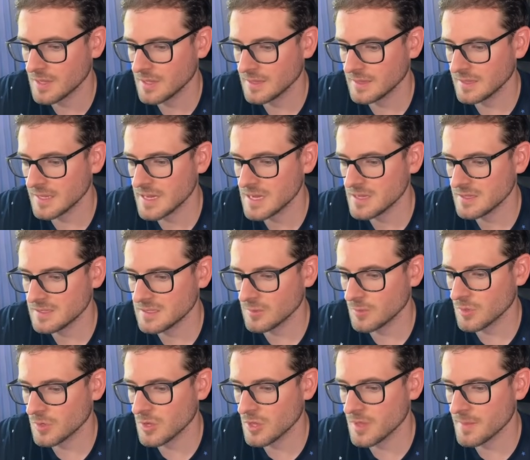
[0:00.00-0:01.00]
latest, and
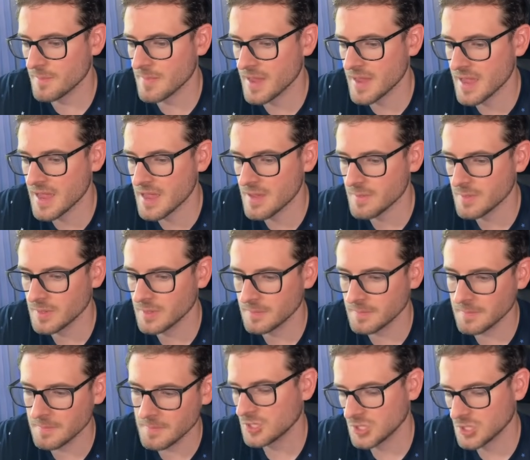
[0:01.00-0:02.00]
we'll call it my app.
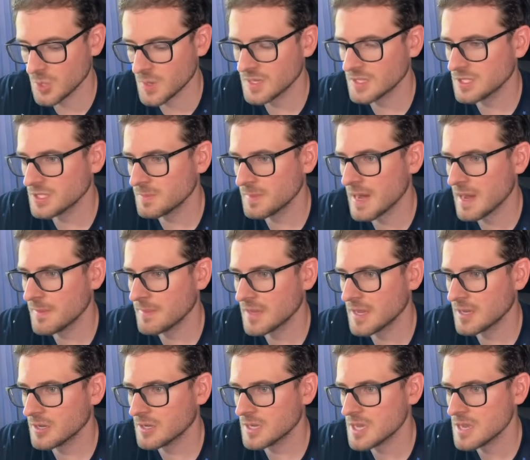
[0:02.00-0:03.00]
So go ahead and spam the
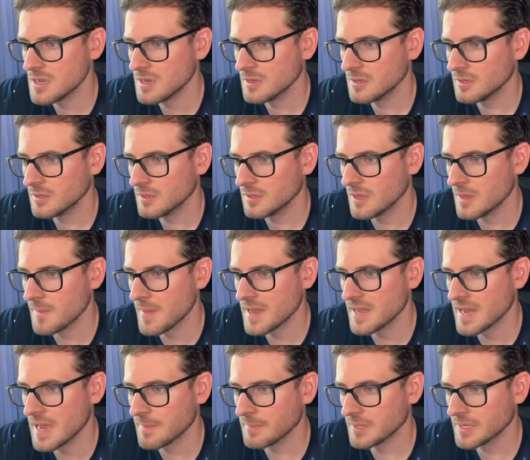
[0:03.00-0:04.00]
enter key and make
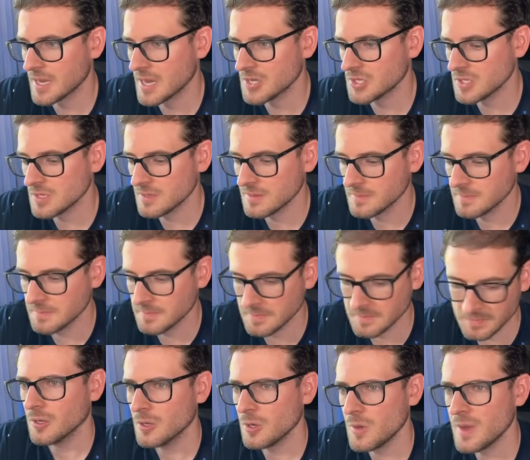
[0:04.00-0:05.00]
an application.
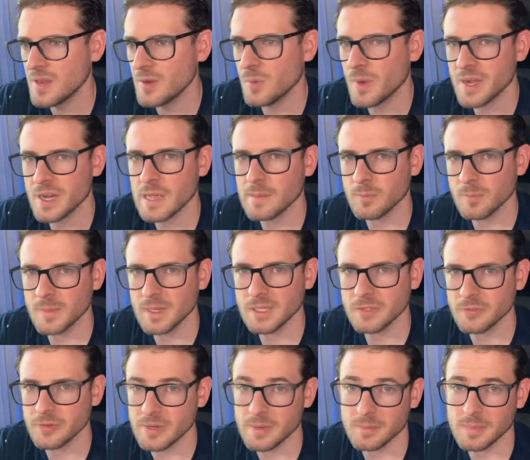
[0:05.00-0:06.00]
Go ahead and wait a couple minutes
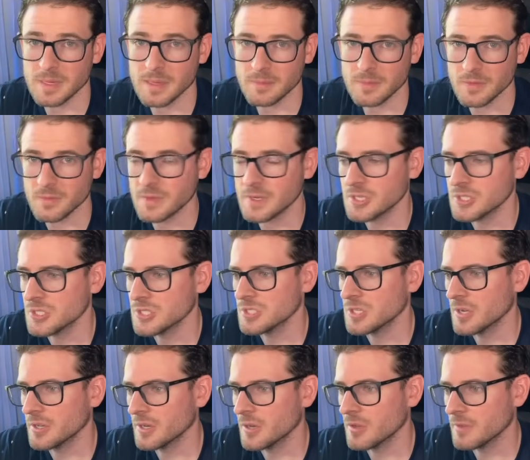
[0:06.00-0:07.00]
for npm to finish
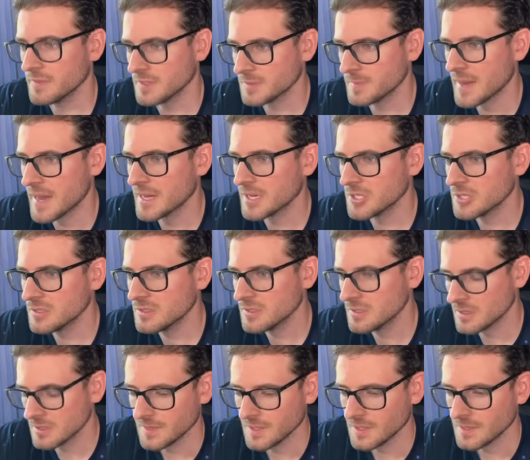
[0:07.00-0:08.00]
installing all of its packages.
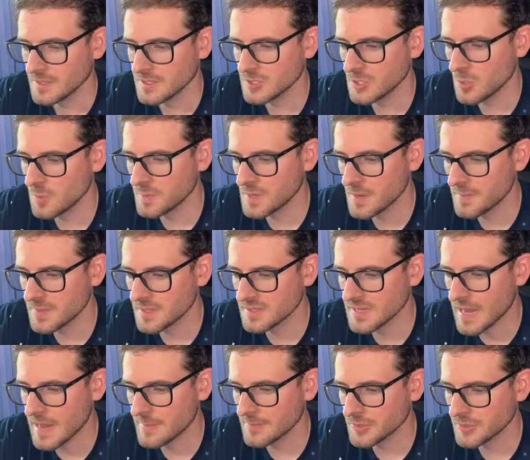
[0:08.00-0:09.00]
Let's open up this
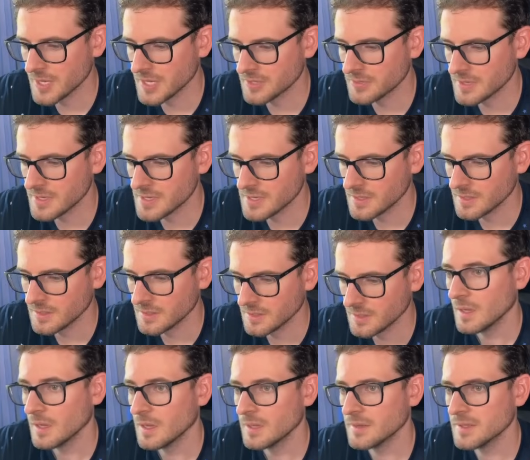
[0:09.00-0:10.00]
app directory.
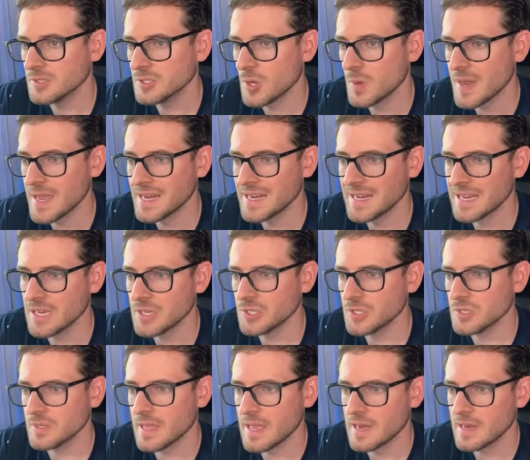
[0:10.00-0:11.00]
Let's go ahead and
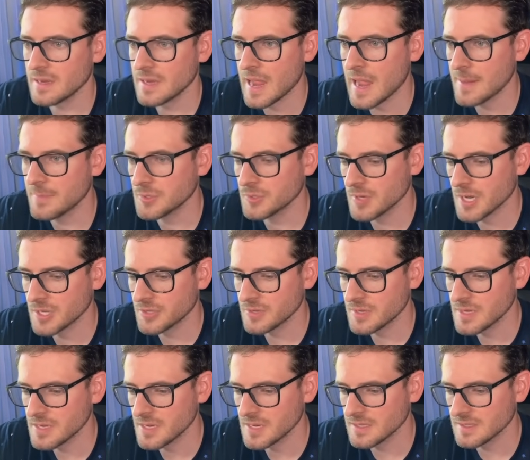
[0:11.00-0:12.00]
enter that app
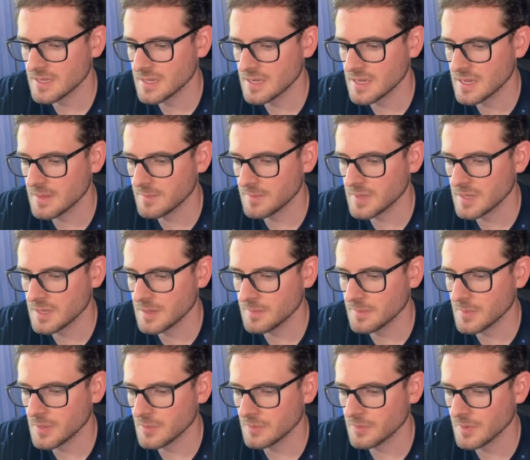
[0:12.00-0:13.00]
directory and say
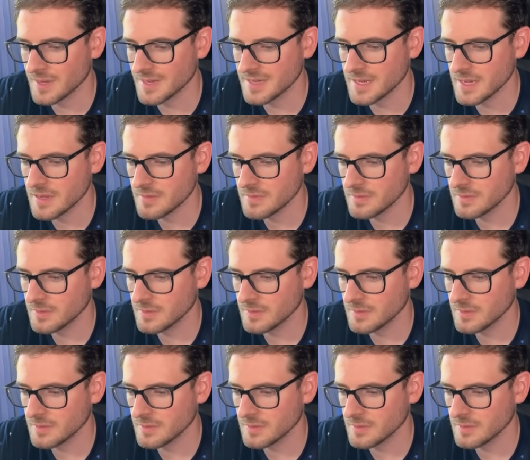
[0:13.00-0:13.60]
npm run dev.